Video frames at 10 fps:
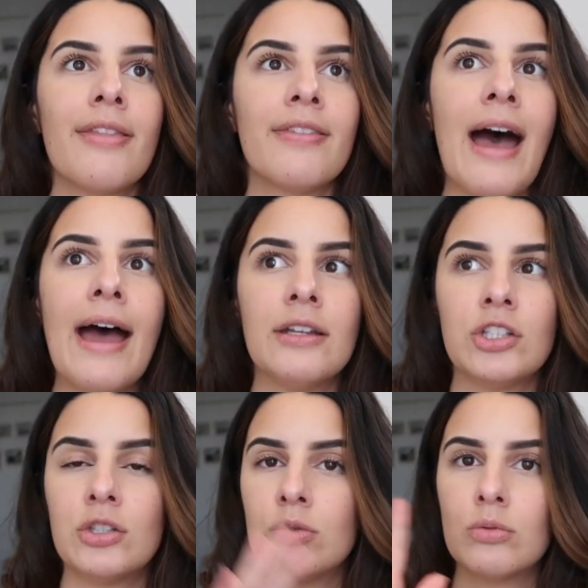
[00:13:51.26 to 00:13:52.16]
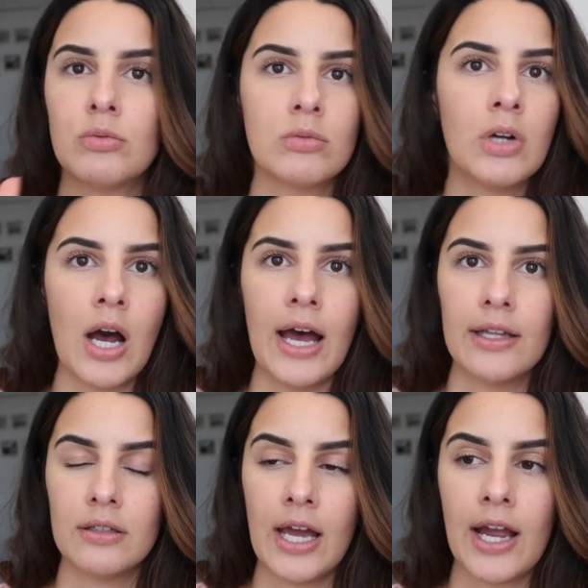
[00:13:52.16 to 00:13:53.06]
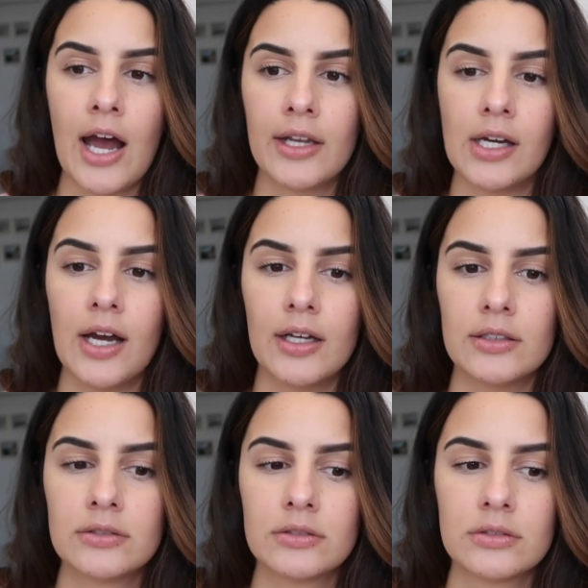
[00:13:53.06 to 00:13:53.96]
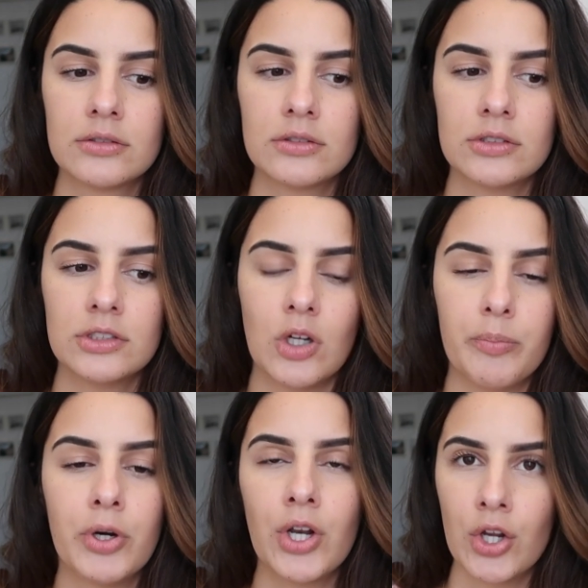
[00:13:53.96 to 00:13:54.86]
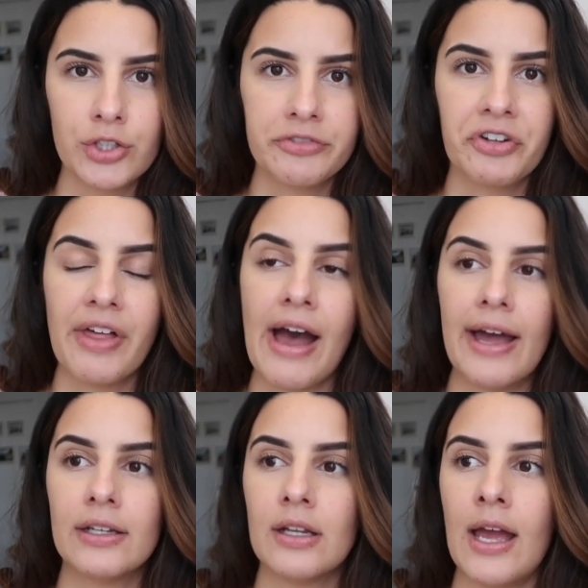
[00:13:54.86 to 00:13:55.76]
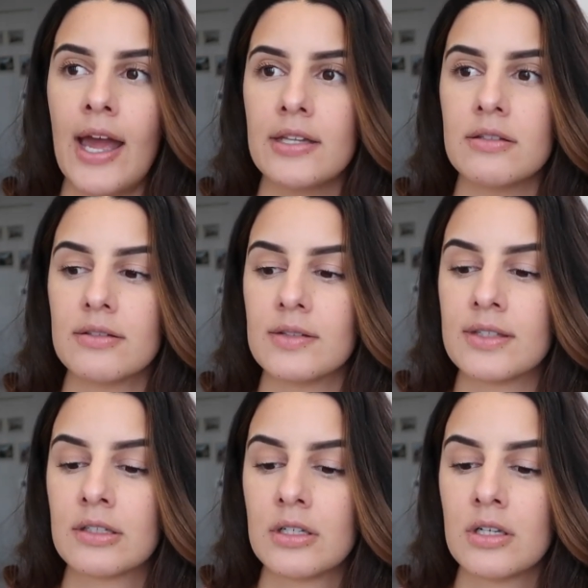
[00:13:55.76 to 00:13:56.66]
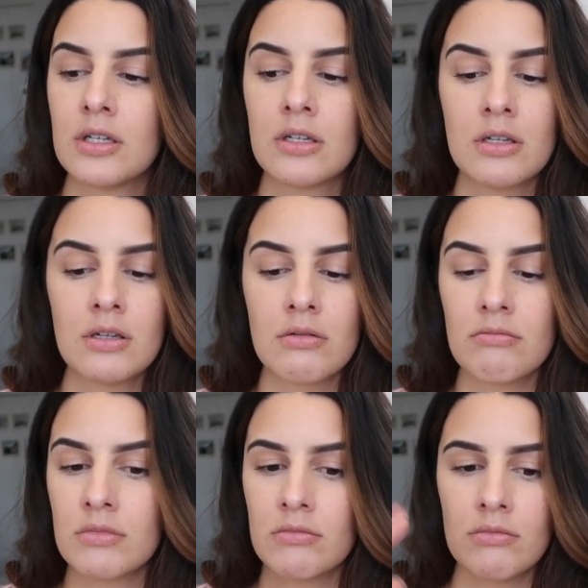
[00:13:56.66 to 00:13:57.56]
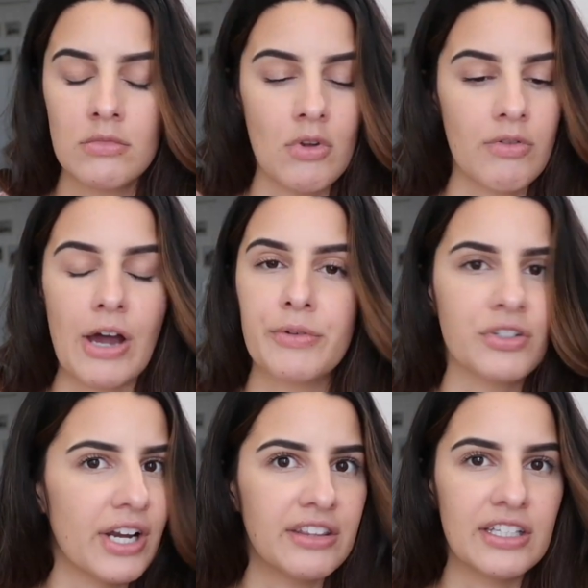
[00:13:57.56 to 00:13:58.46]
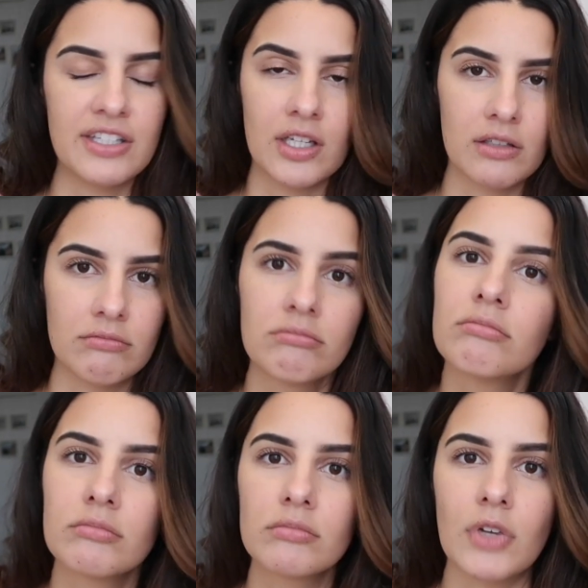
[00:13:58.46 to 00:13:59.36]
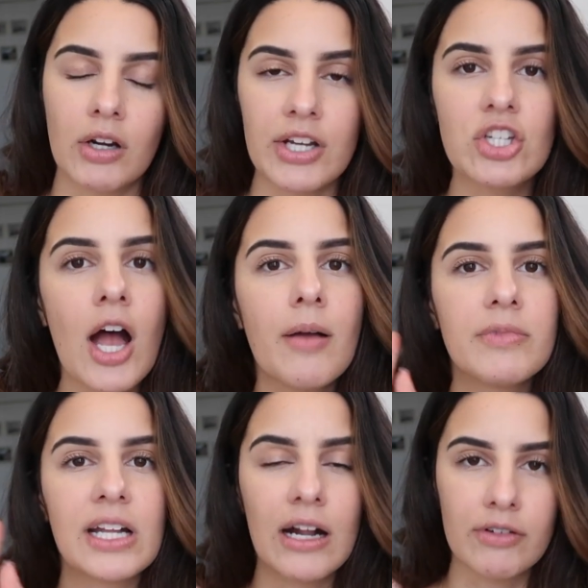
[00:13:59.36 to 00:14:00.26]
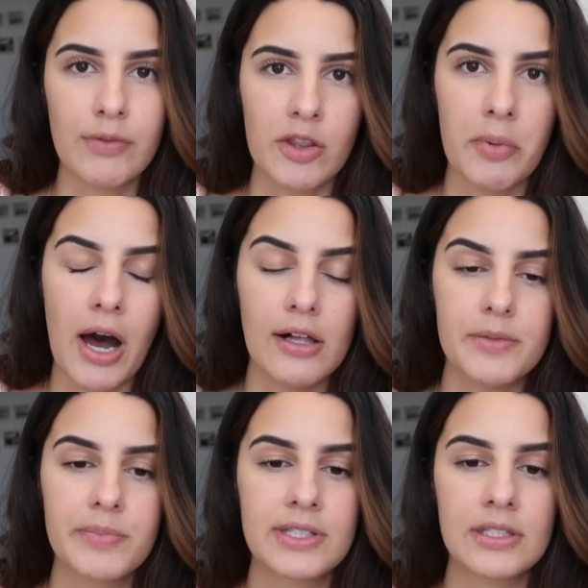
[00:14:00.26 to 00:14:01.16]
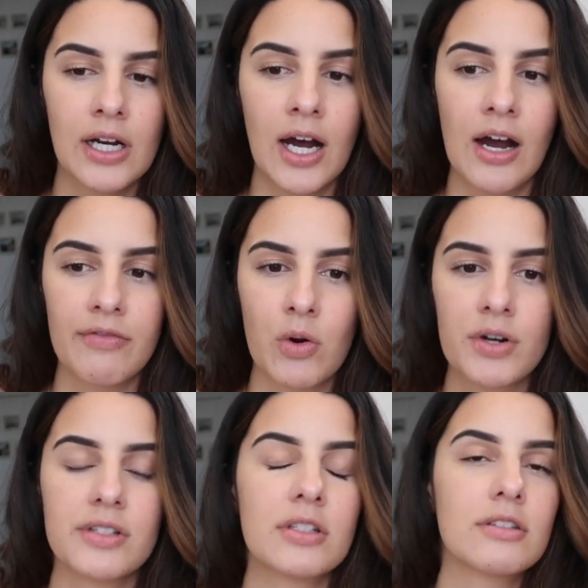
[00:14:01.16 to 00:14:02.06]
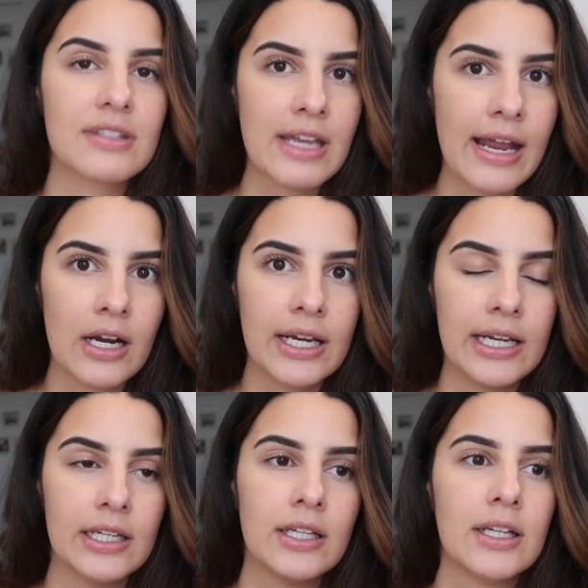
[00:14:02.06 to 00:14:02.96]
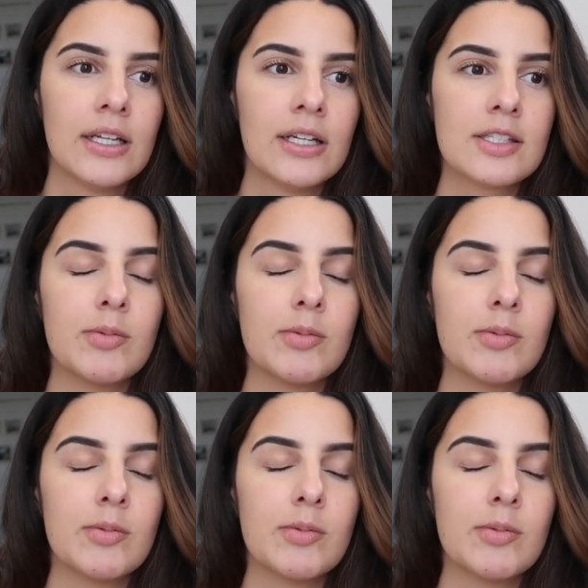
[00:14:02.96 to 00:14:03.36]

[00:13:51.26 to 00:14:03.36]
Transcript: That I got put under for that, and that was great. They did a great job. They got rid of all the polyps. Of course, scary to